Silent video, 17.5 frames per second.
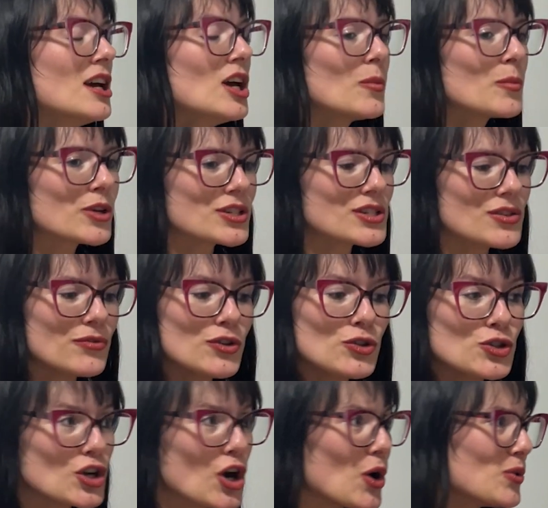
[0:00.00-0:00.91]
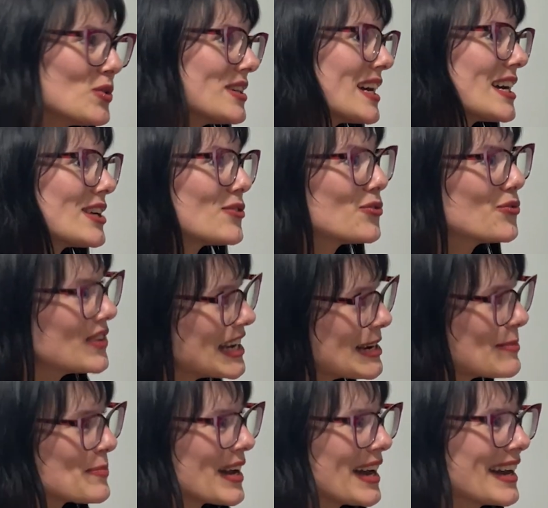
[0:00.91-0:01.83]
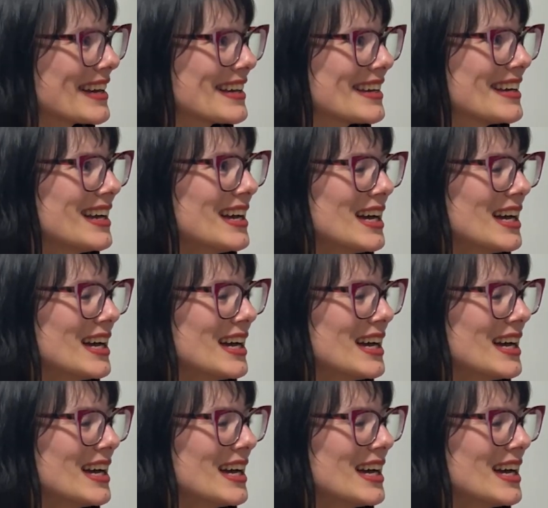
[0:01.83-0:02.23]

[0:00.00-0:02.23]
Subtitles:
Because if you don't get feedback,